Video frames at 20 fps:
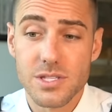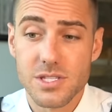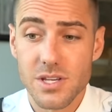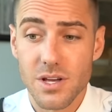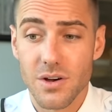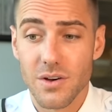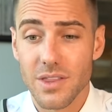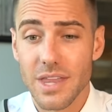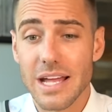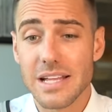
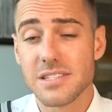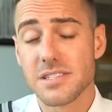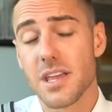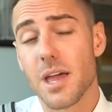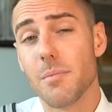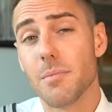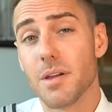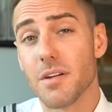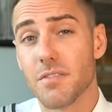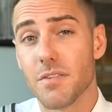So that's
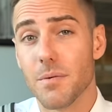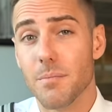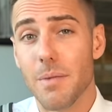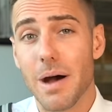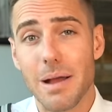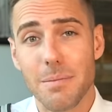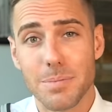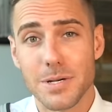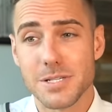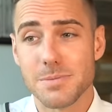coming from
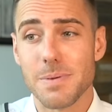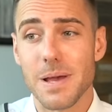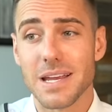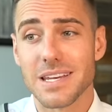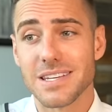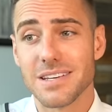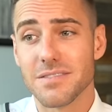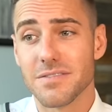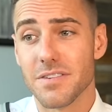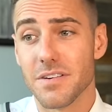my
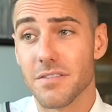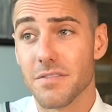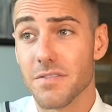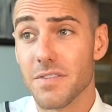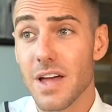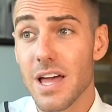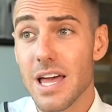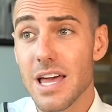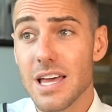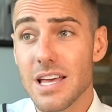perspective of
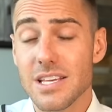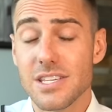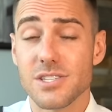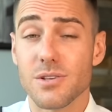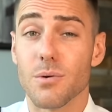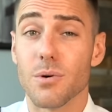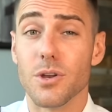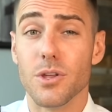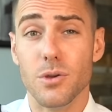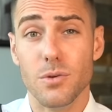
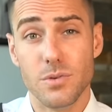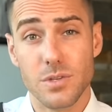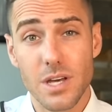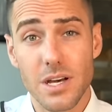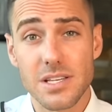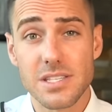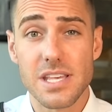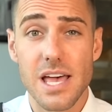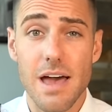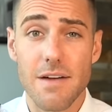someone who
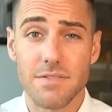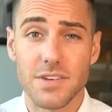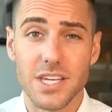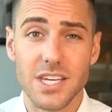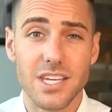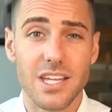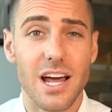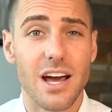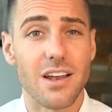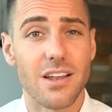does have to
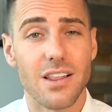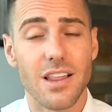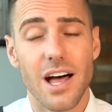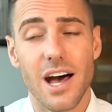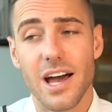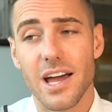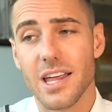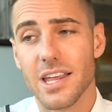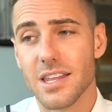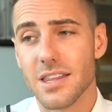eat out a
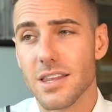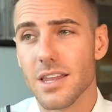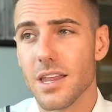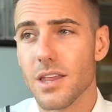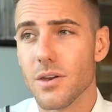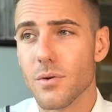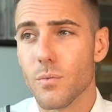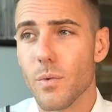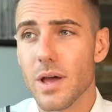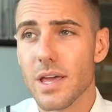lot,
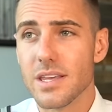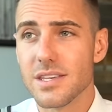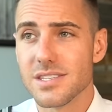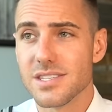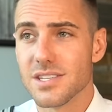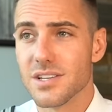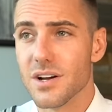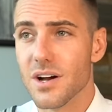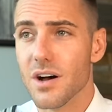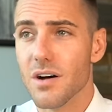and
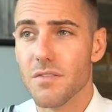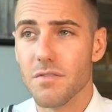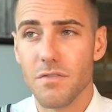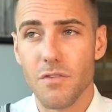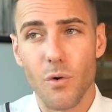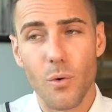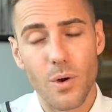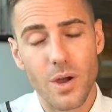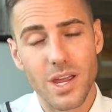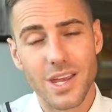ways to
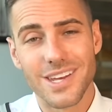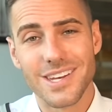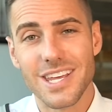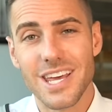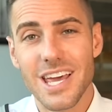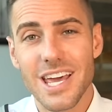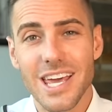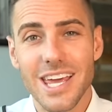avoid